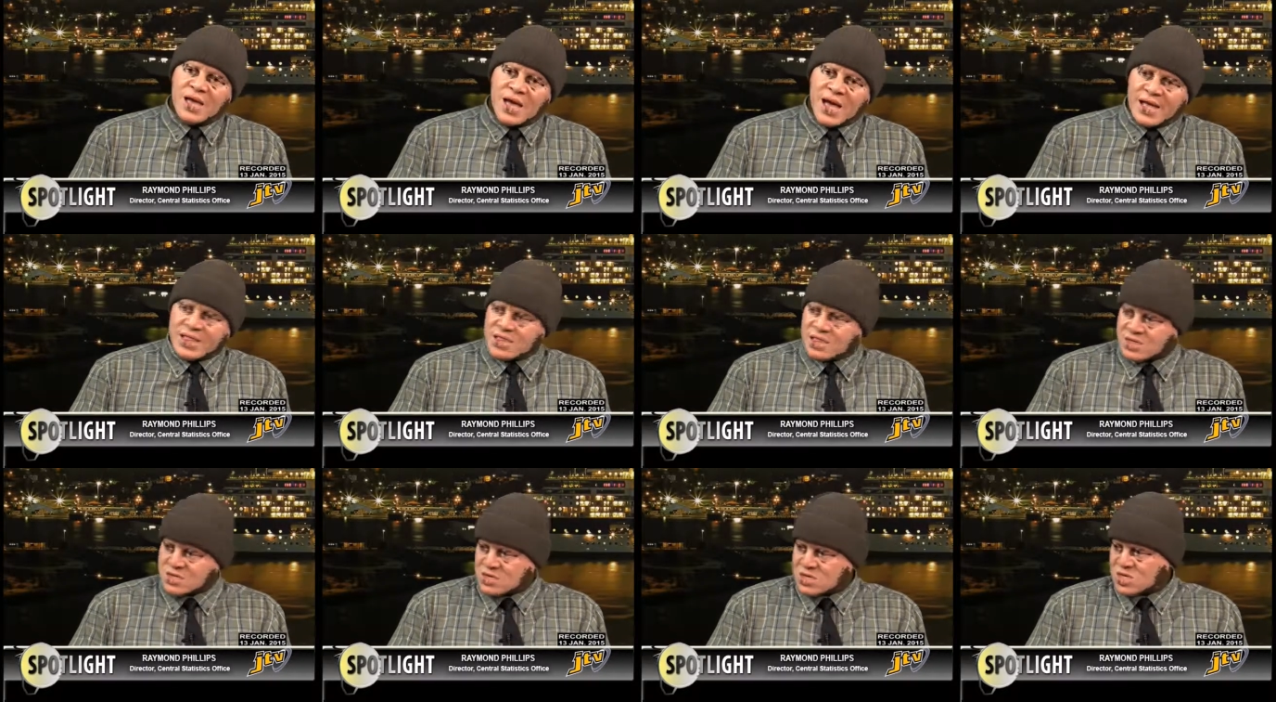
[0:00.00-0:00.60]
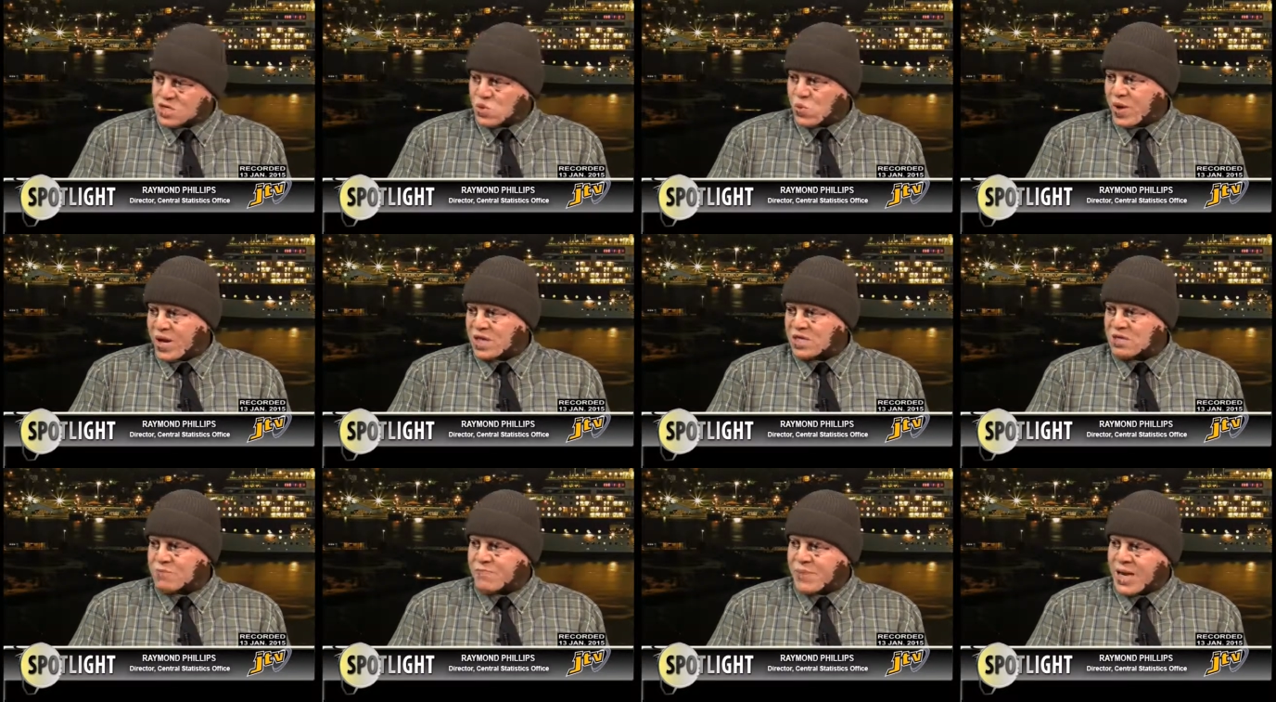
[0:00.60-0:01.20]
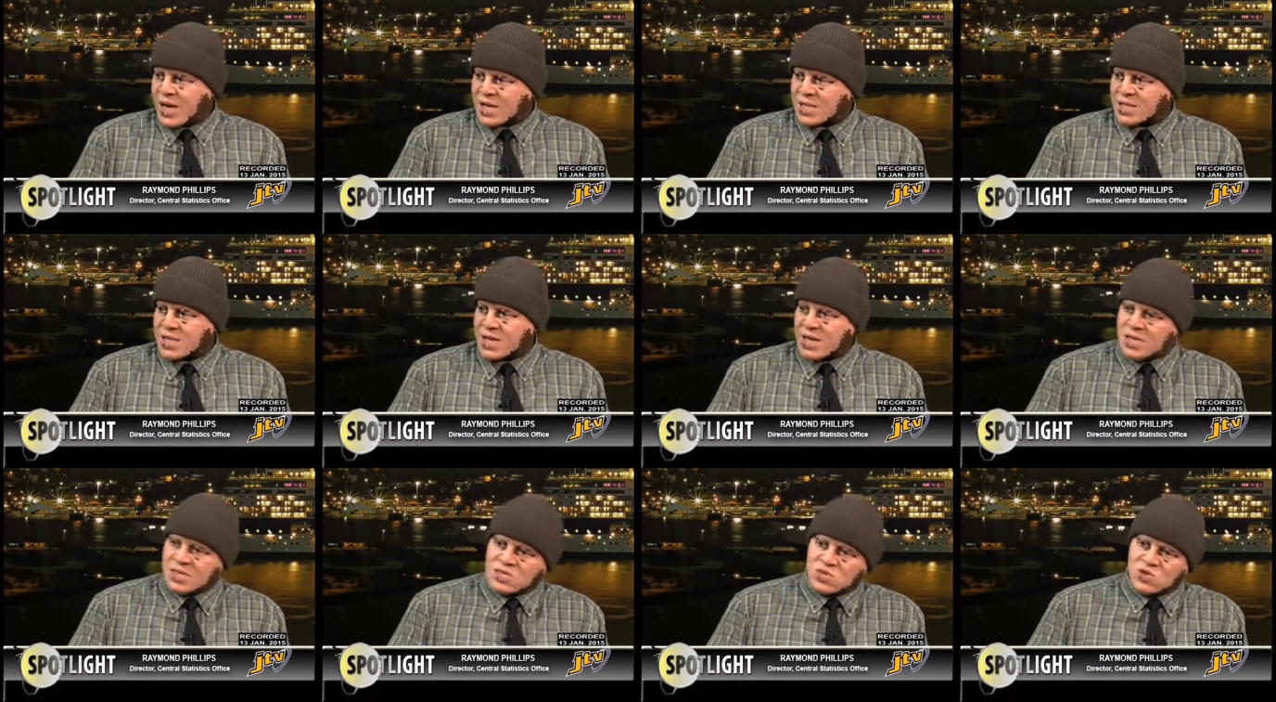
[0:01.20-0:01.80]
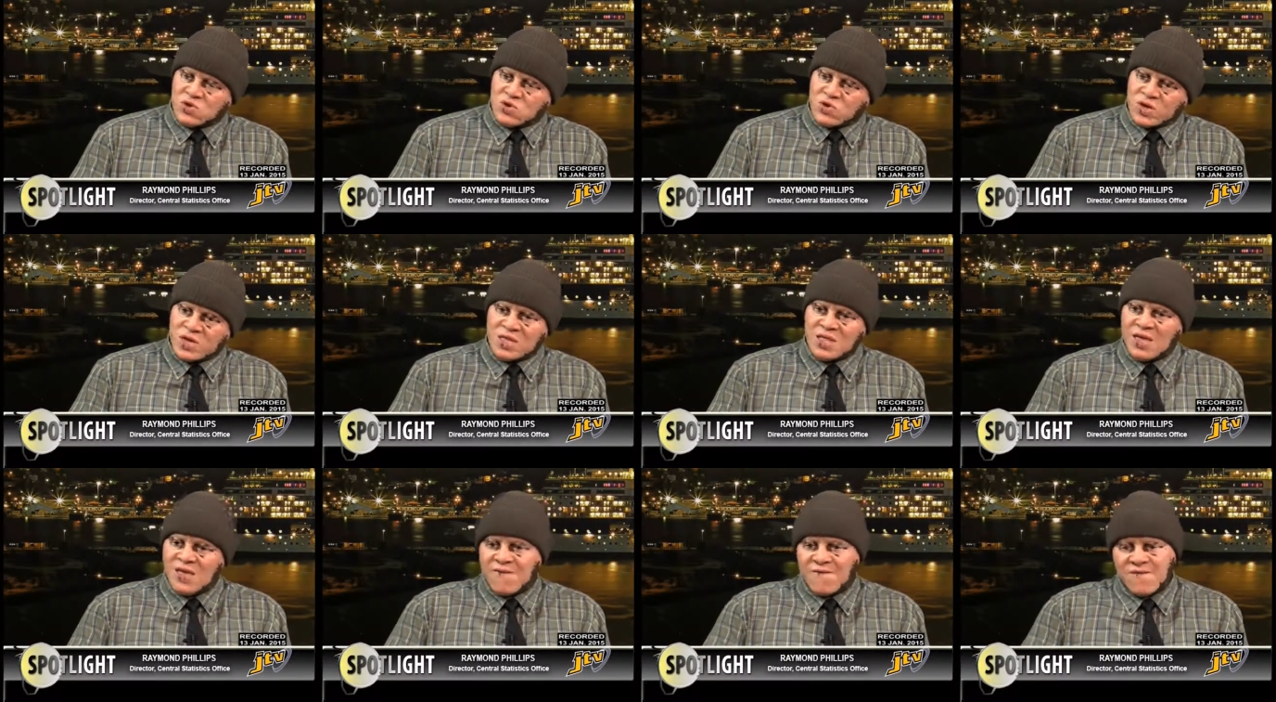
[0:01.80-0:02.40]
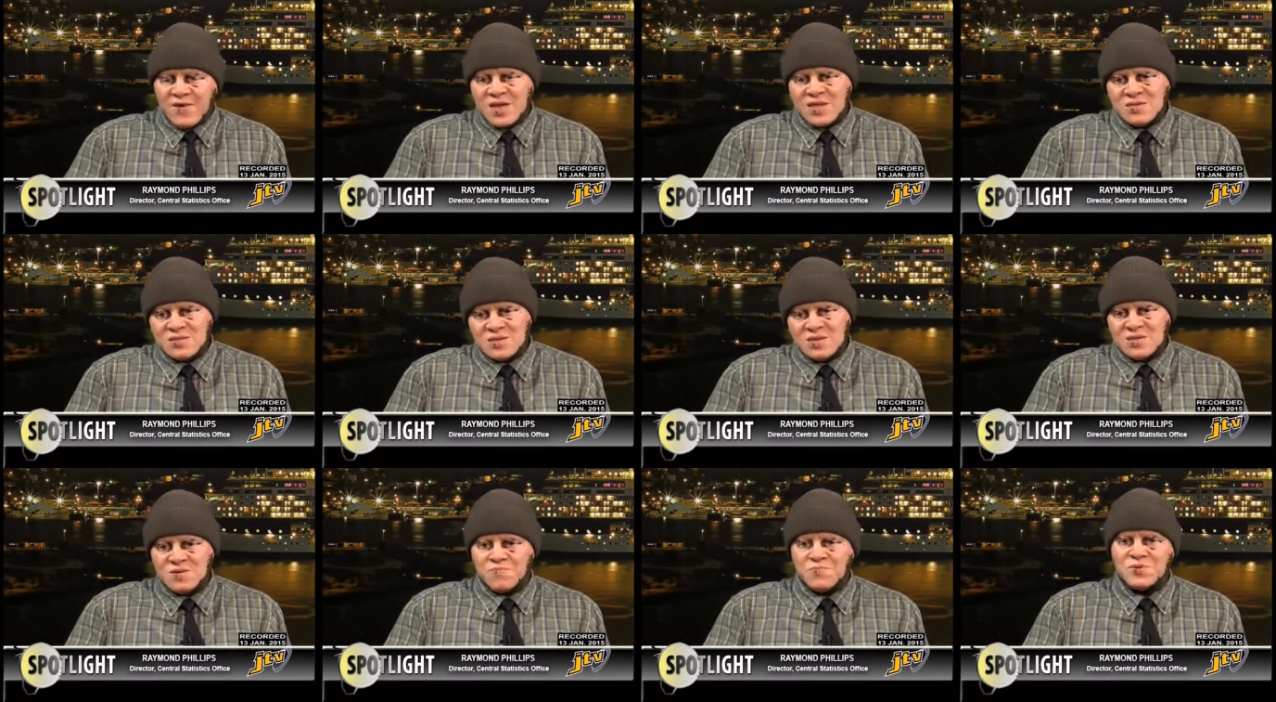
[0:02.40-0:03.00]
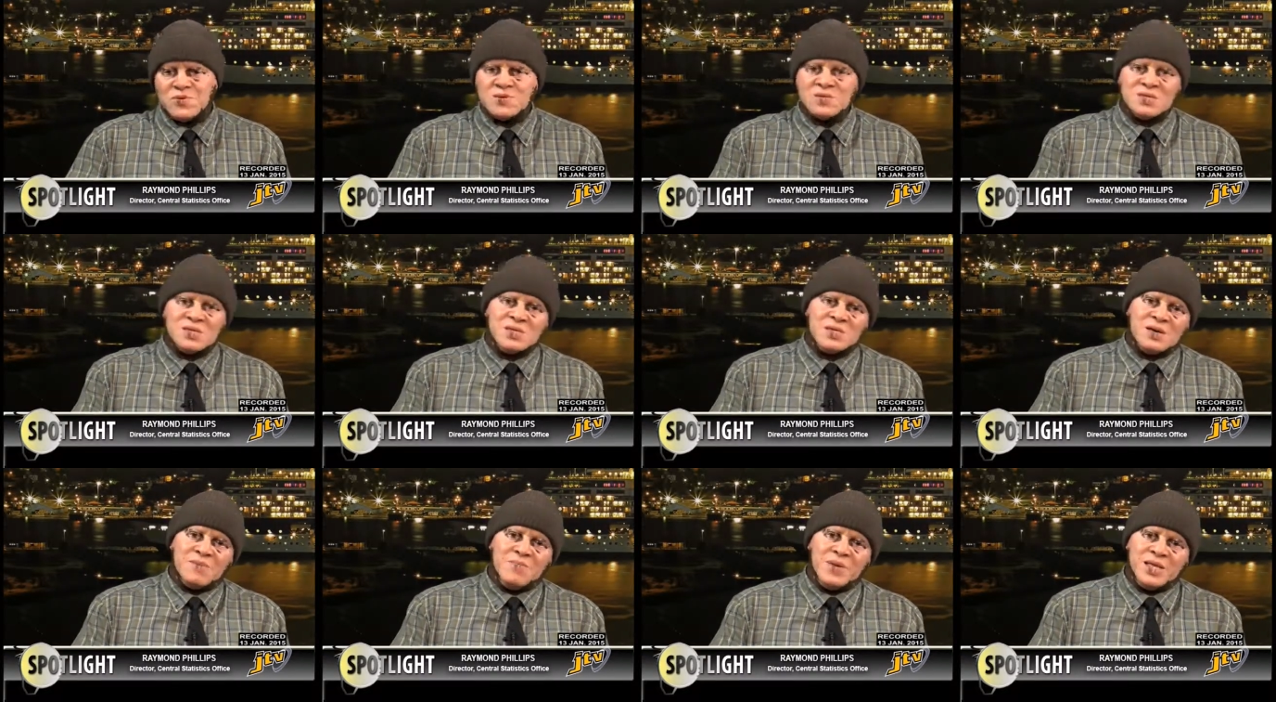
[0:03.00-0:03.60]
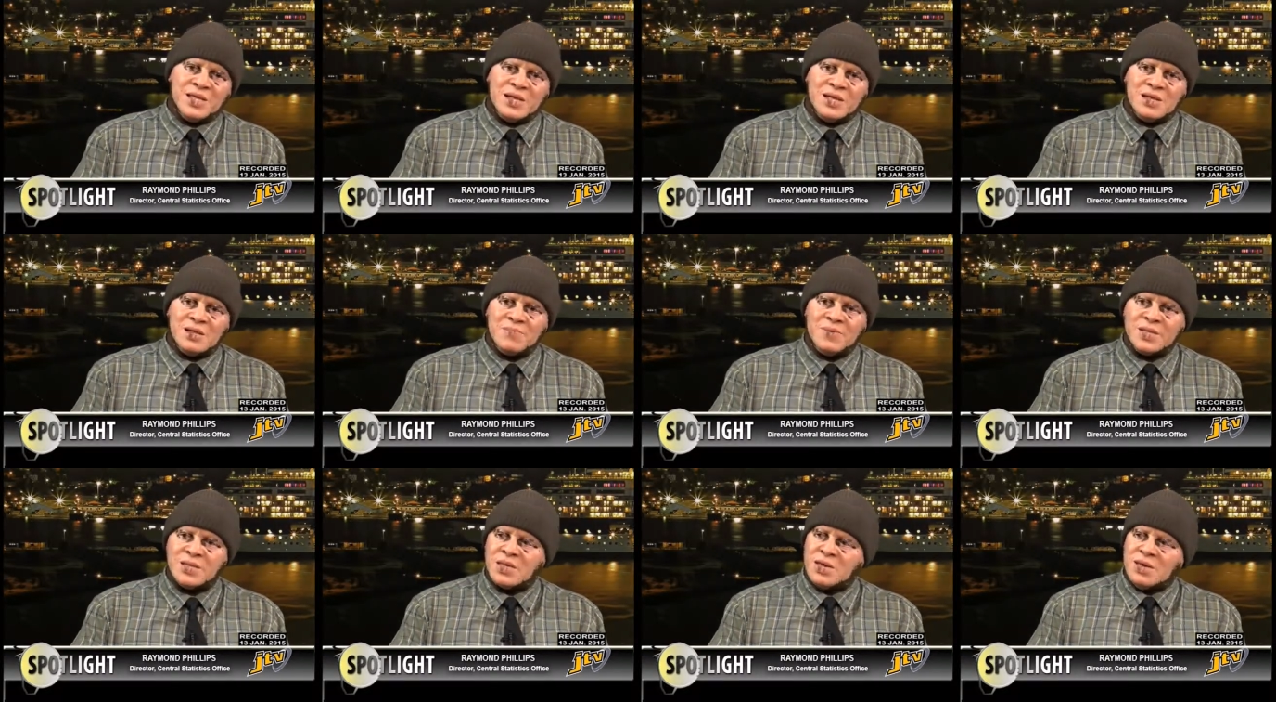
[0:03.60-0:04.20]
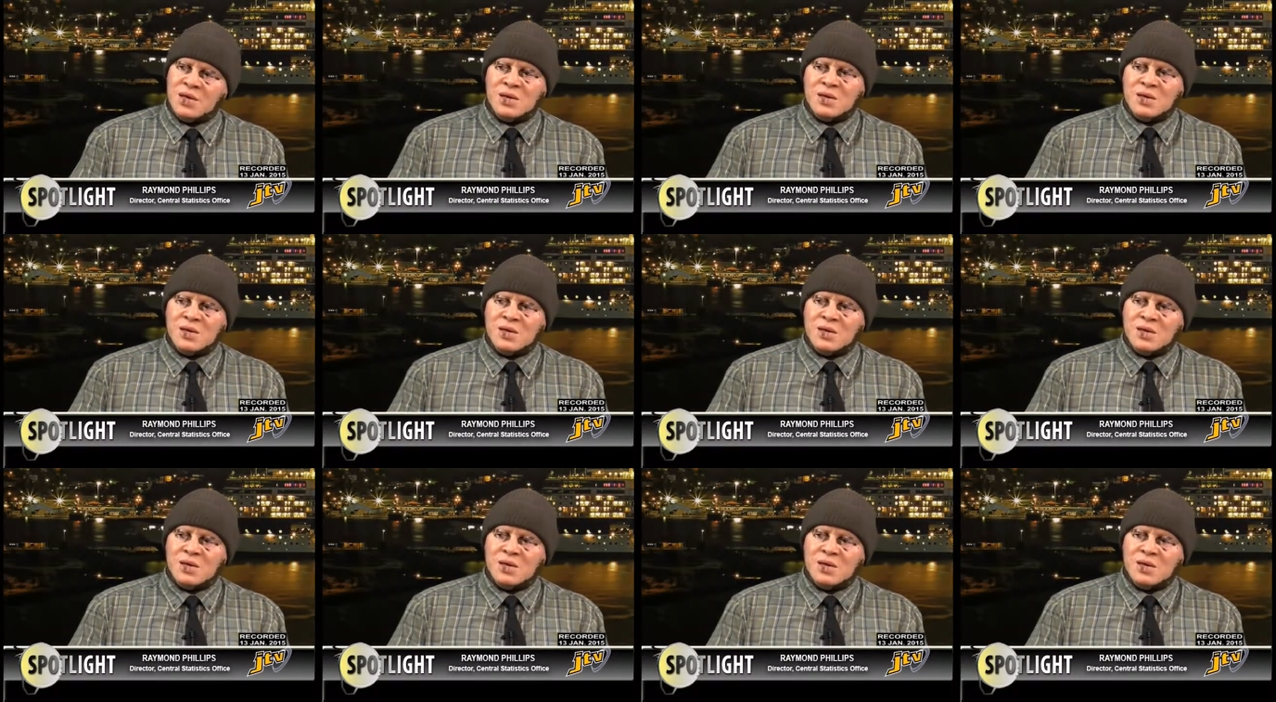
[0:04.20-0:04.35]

answers to expect and you know in the event you know persons are being a little bit